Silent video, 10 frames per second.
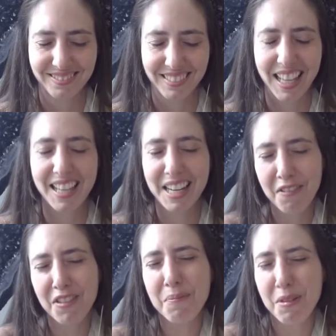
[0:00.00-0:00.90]
And
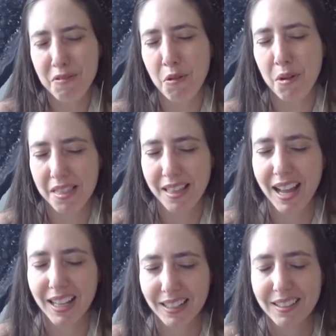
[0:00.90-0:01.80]
even before
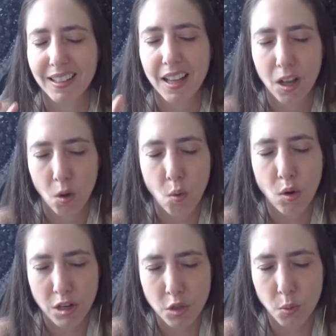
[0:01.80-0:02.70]
that,
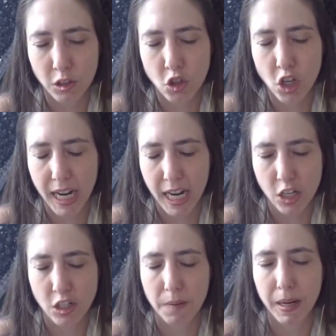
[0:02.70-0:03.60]
wars will
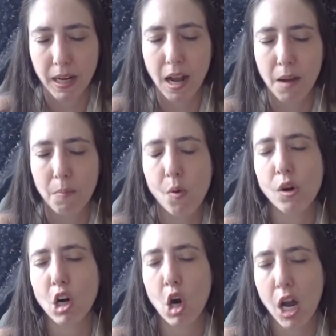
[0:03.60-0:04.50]
change and become more
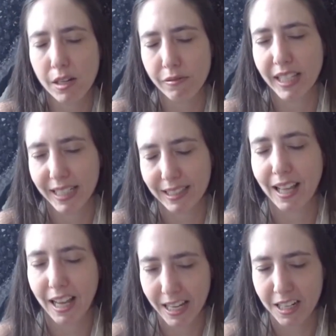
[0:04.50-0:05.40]

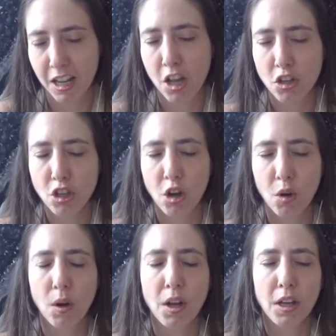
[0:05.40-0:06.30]
conflict-like. So
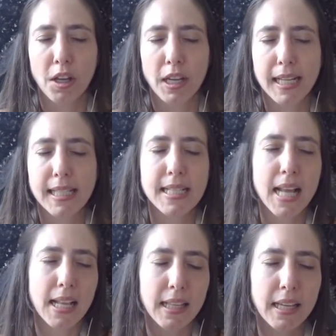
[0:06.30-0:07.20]
it's
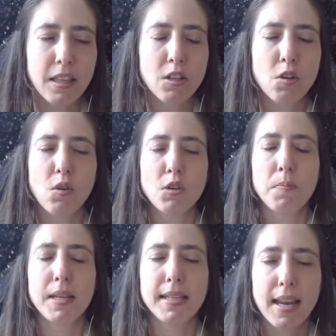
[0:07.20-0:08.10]
not like there's going to
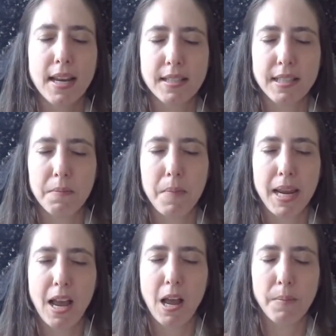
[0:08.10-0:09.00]
be chaos and
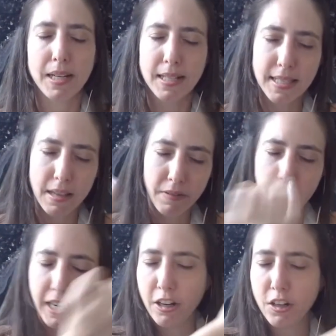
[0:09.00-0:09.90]
mayhem, and in 7
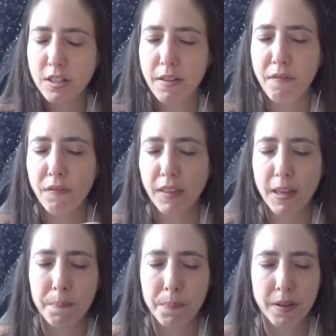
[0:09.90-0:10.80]
years, a
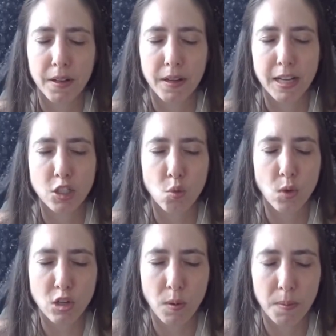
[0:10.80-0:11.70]

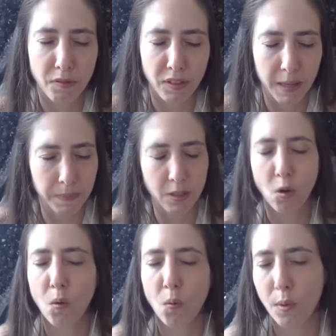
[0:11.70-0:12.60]
switch will be flipped and
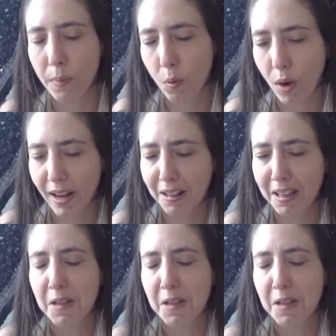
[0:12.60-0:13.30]
all will be well.